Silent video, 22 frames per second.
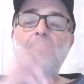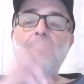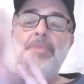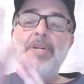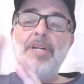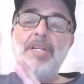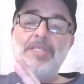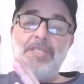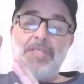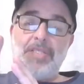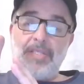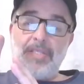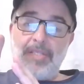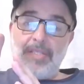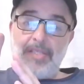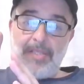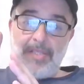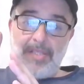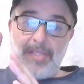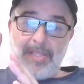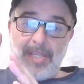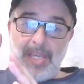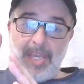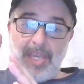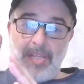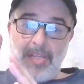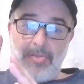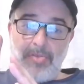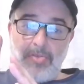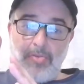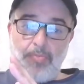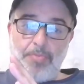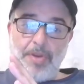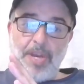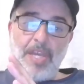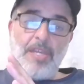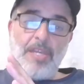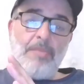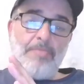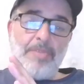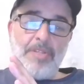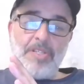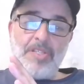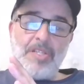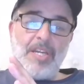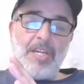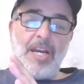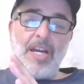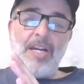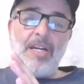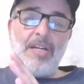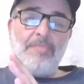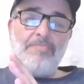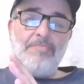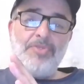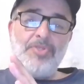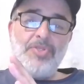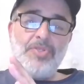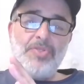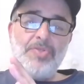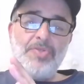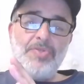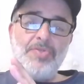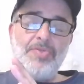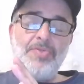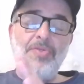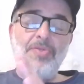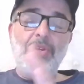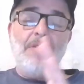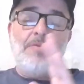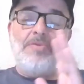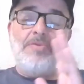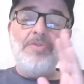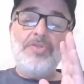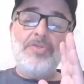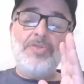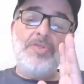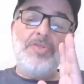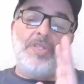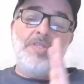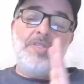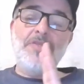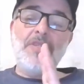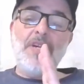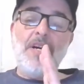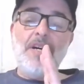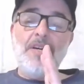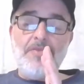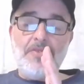But in Ubay ibn Kaab's, there was these